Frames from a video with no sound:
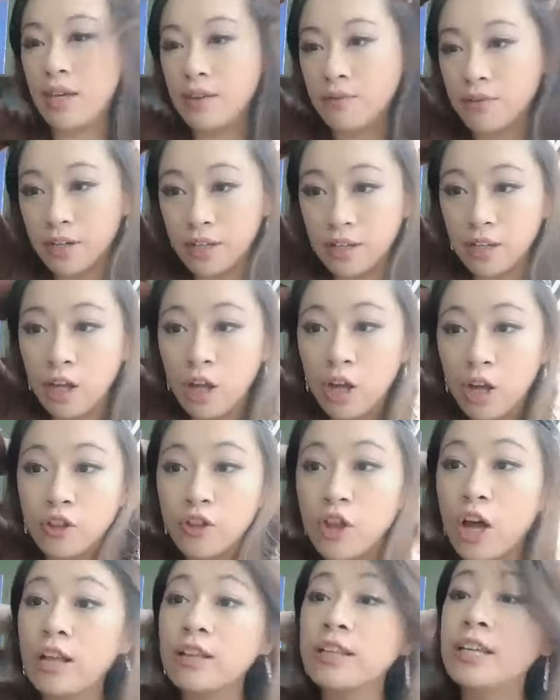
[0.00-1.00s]
favorite
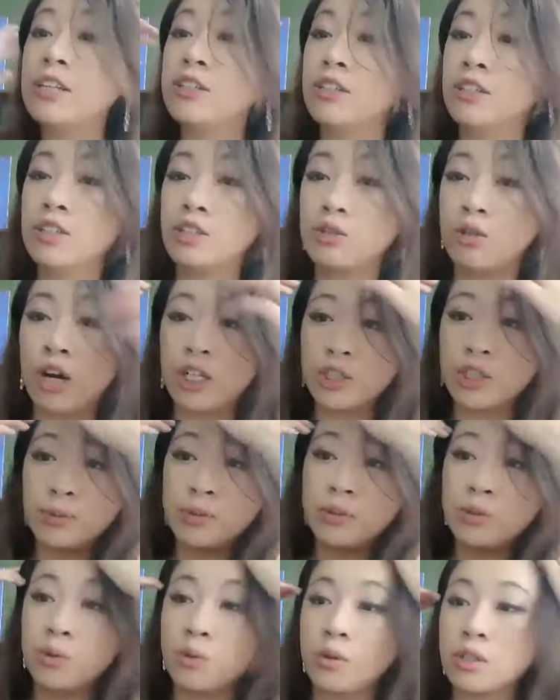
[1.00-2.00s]
thought leaders or
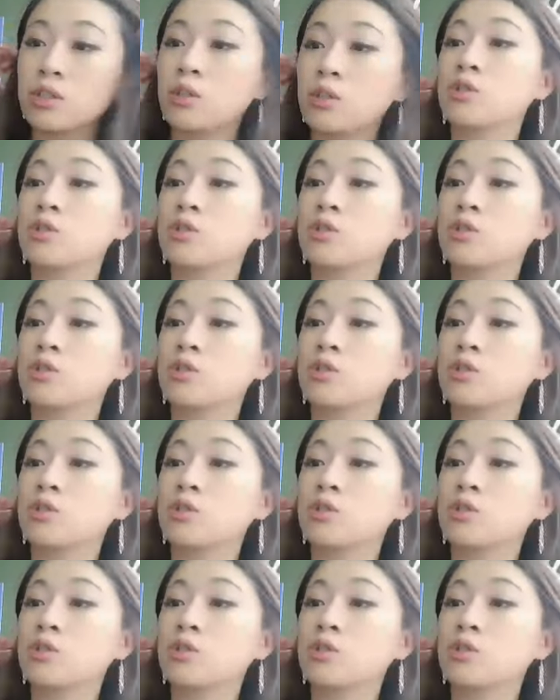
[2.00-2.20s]
entrepreneurs